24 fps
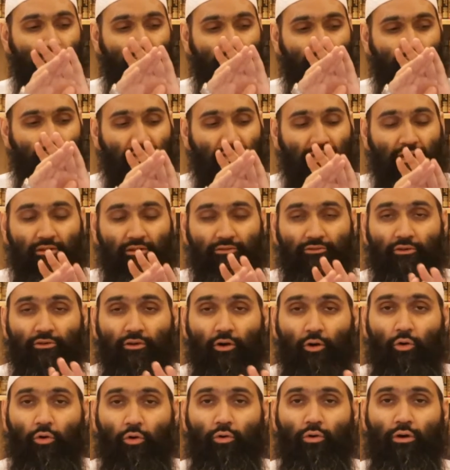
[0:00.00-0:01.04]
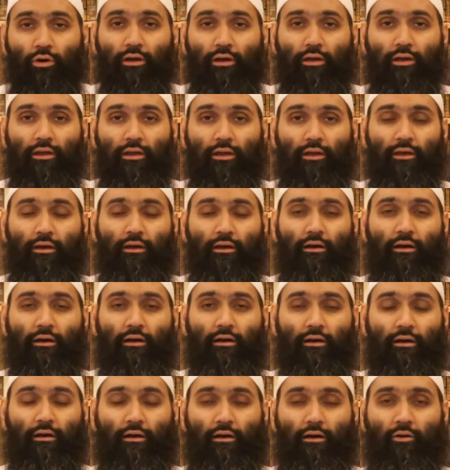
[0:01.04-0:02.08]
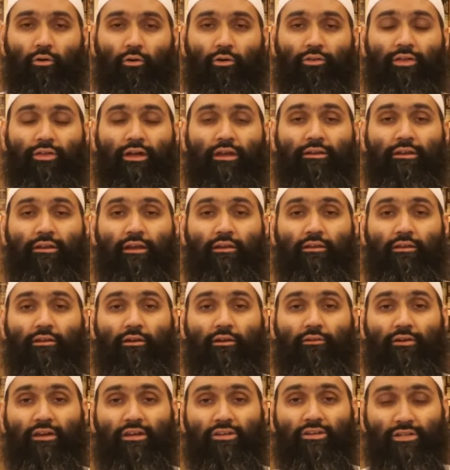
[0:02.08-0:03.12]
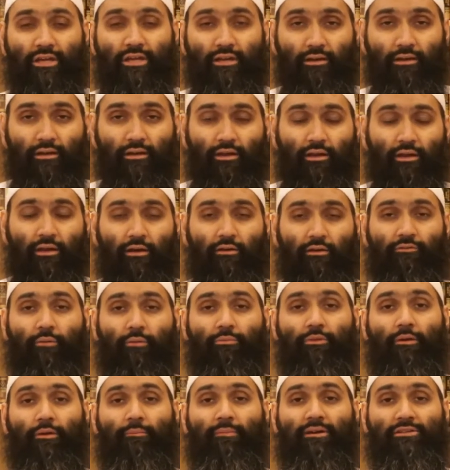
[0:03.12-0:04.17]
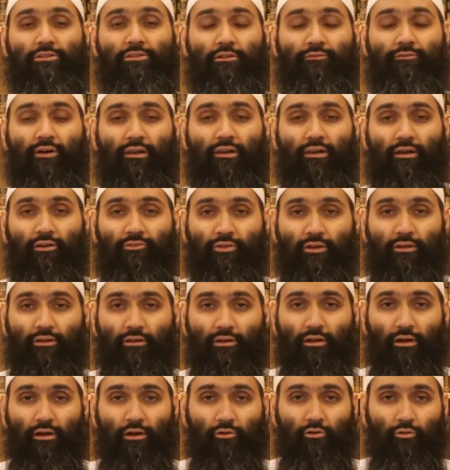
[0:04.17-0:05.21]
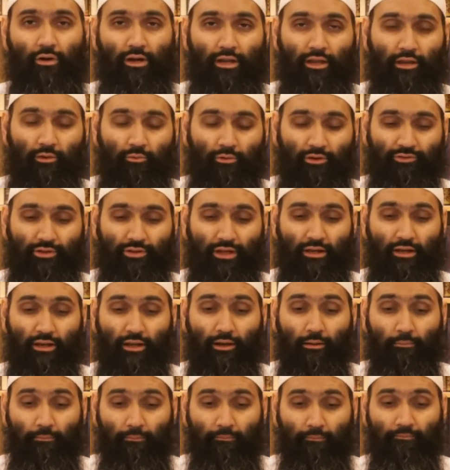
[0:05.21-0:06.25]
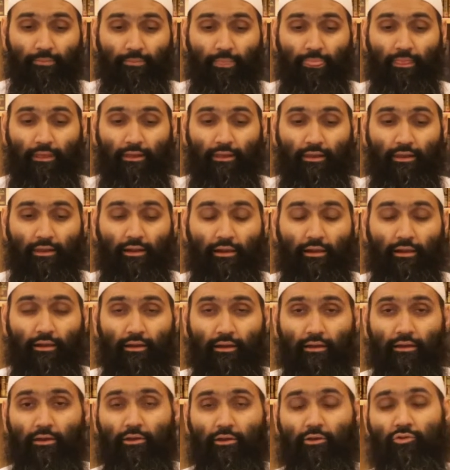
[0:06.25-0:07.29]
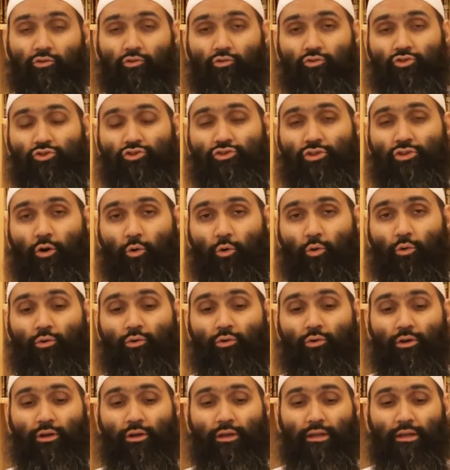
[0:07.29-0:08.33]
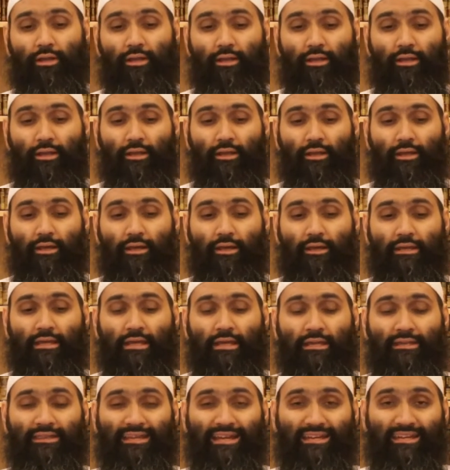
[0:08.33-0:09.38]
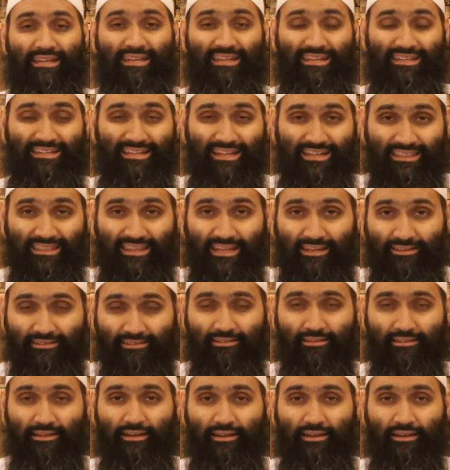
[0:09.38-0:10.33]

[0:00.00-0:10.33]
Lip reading: There is no authentic narration from the Messenger of Allah sallallahu alaihi wasallam to show that he did this